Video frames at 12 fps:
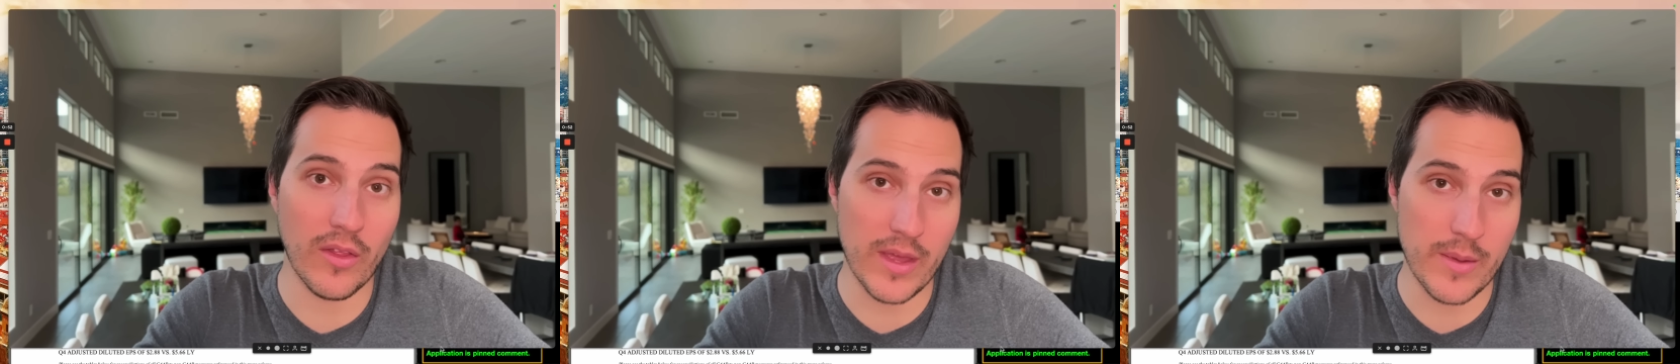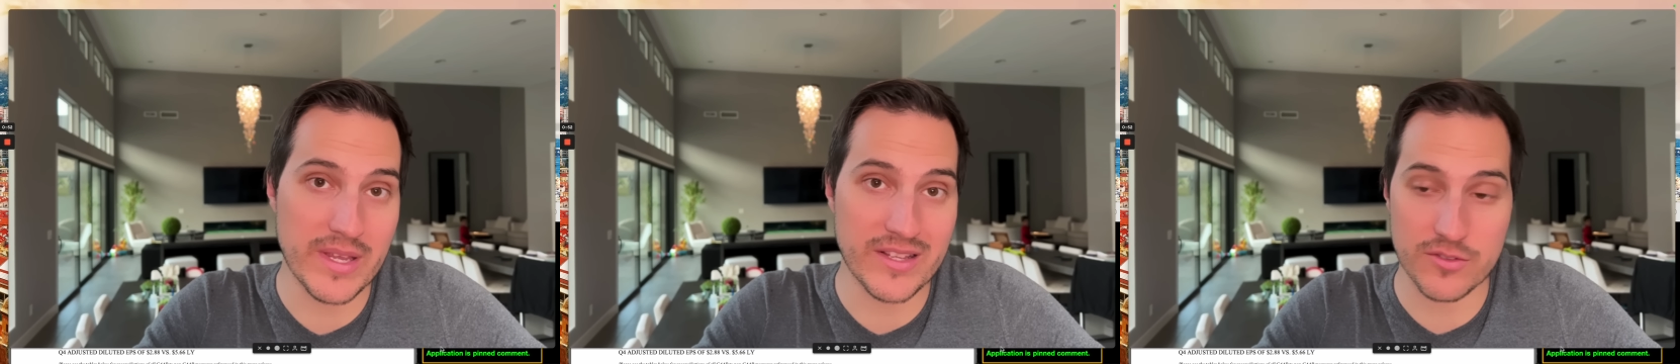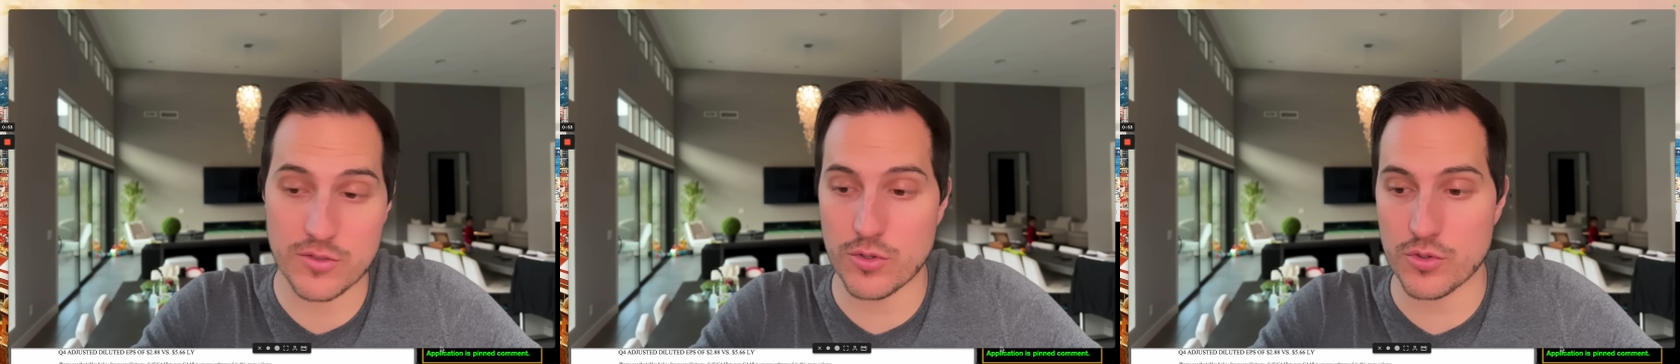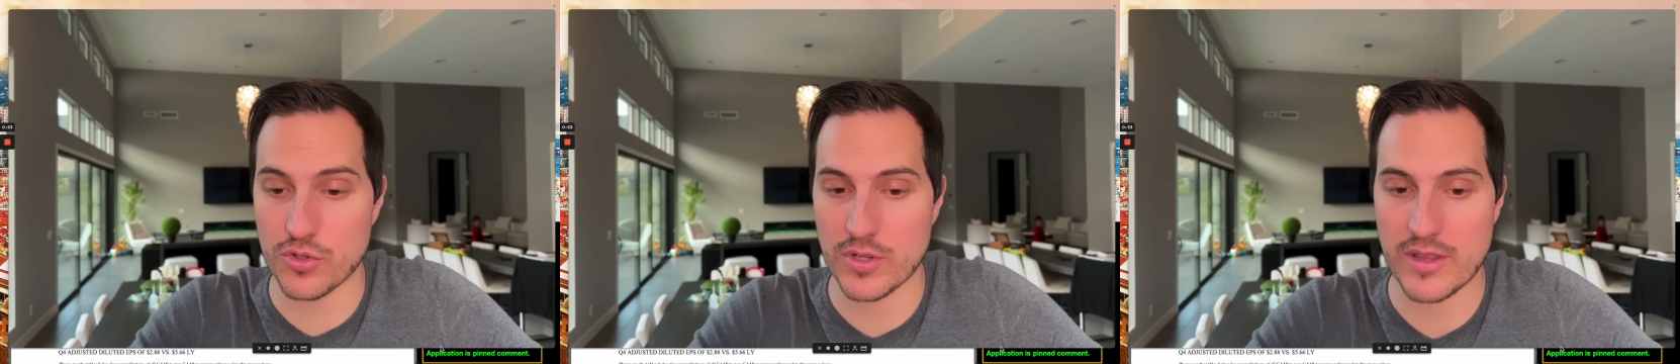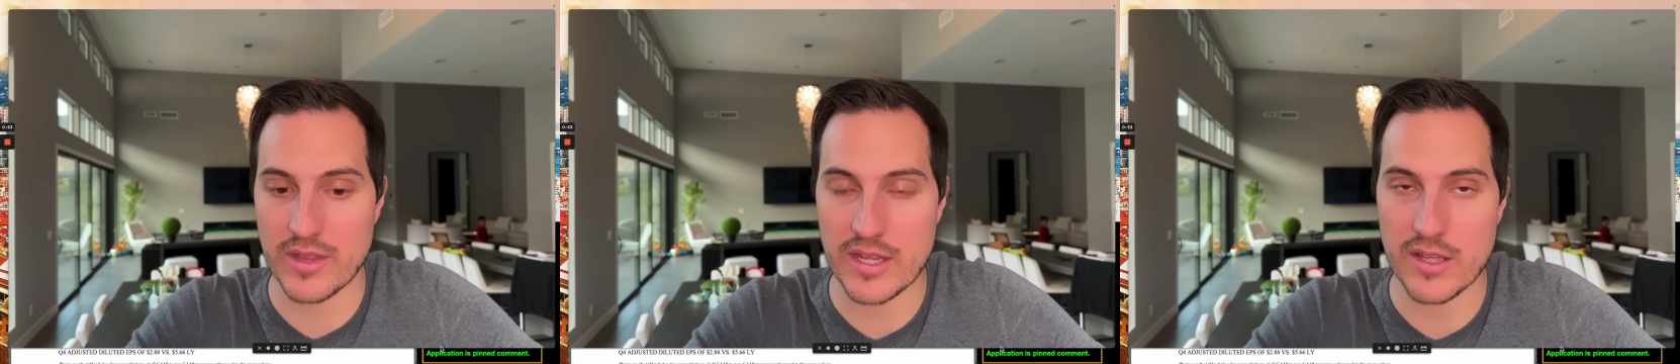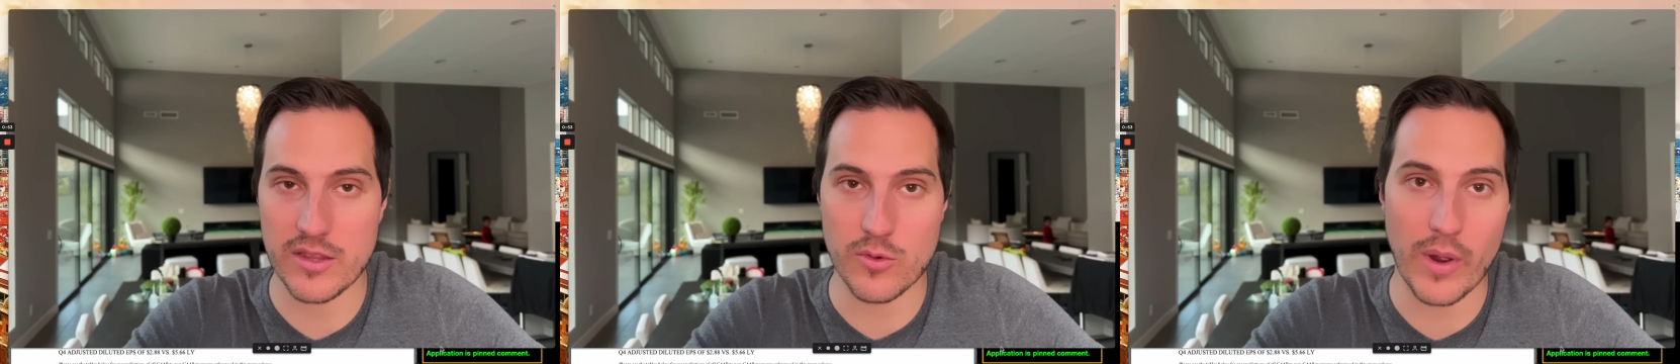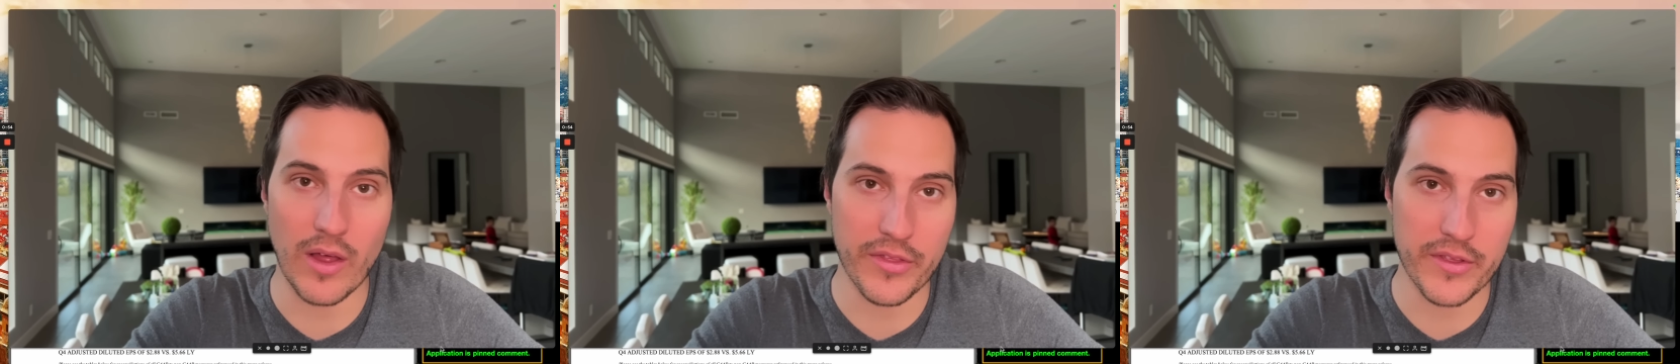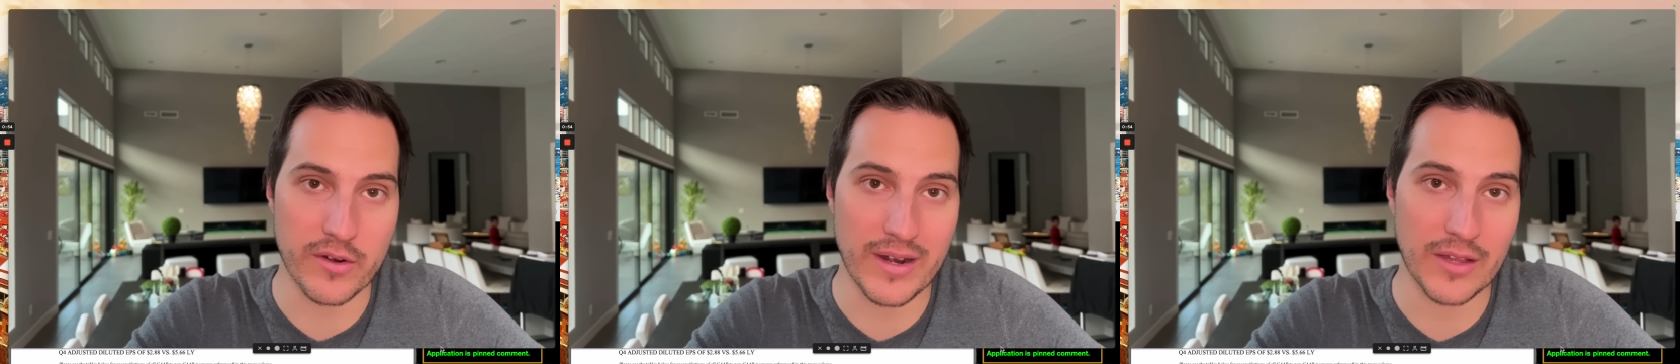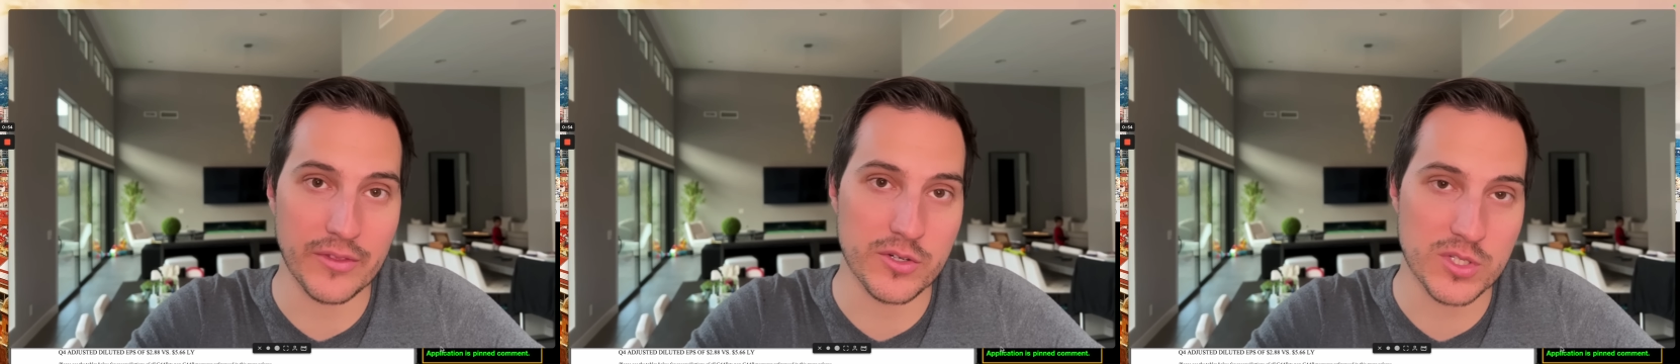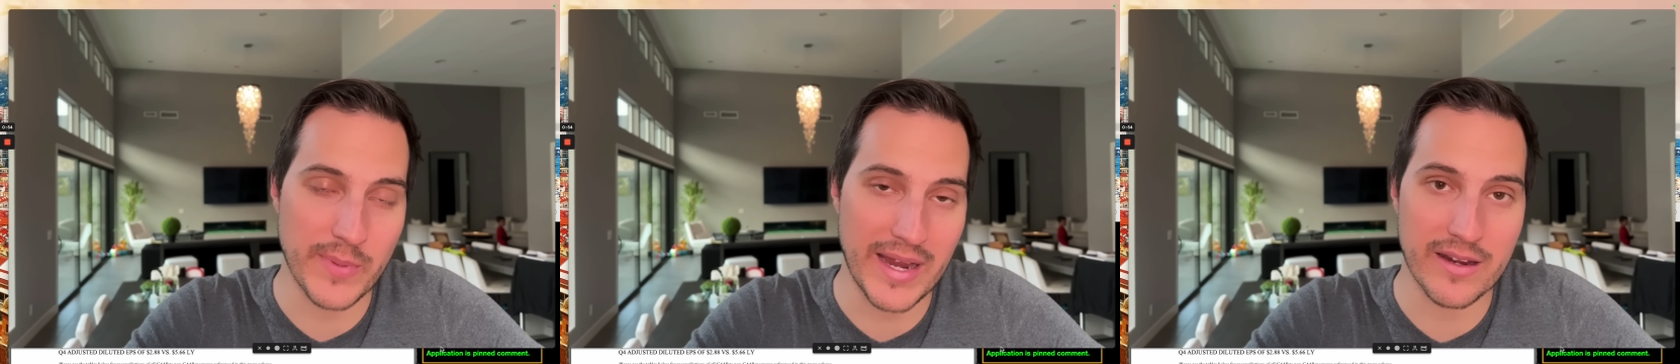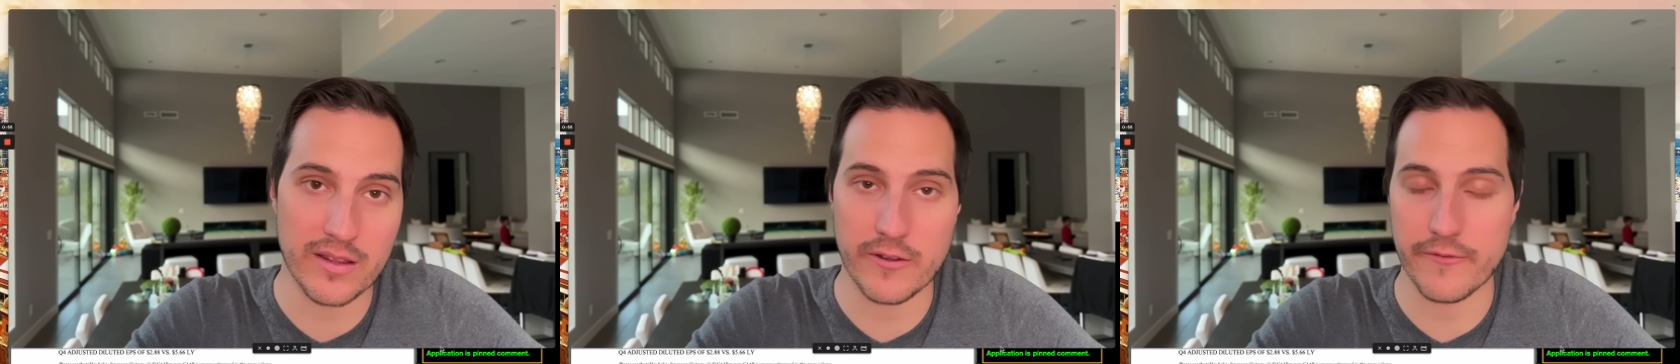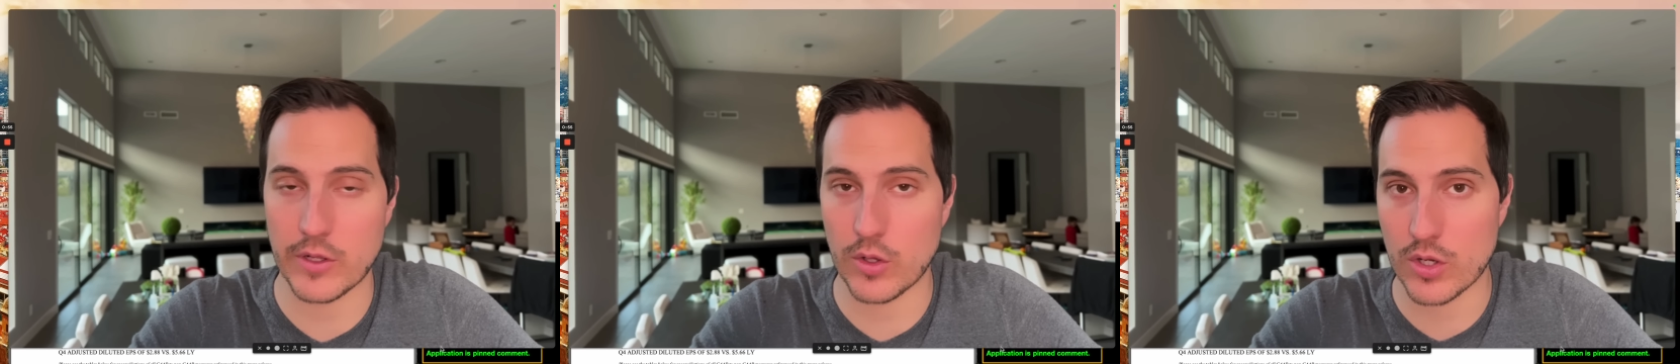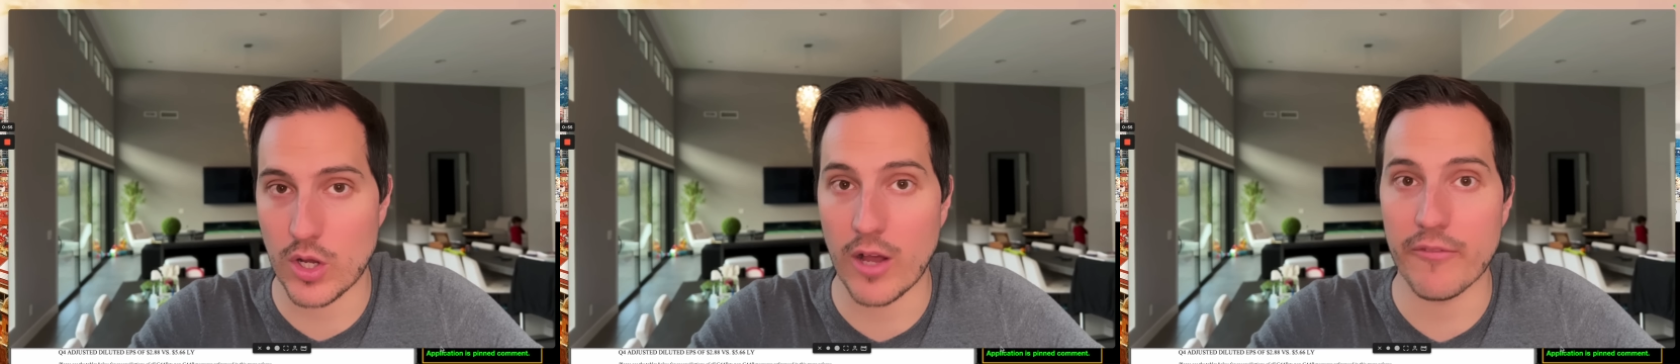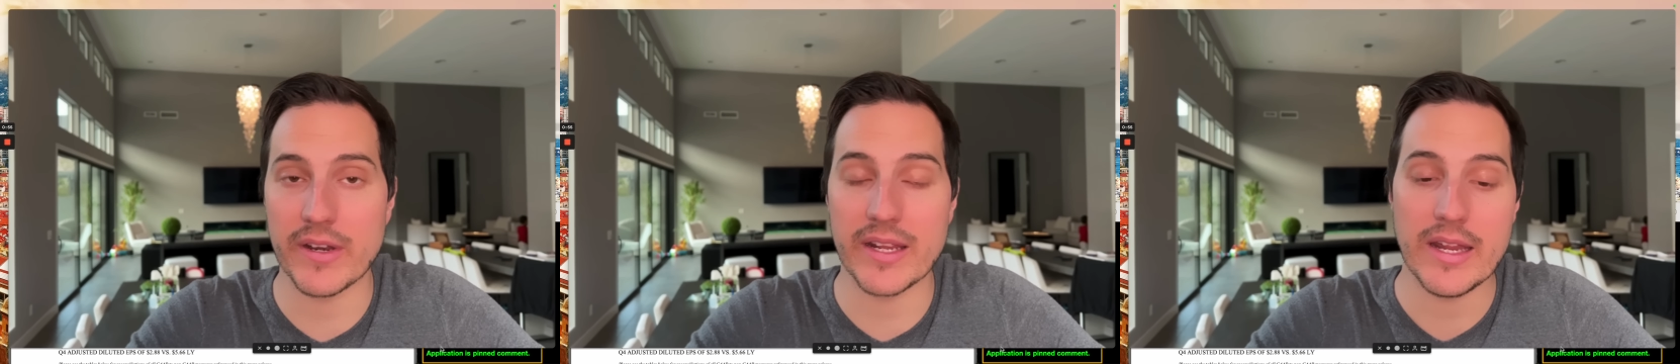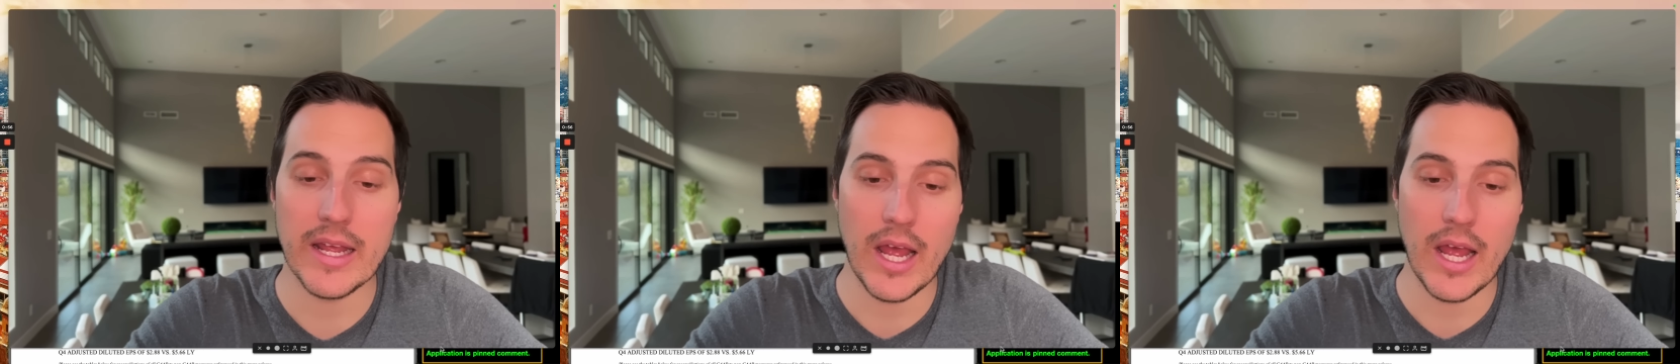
that means usually the, the wealthy are out there spending, they're feeling confident.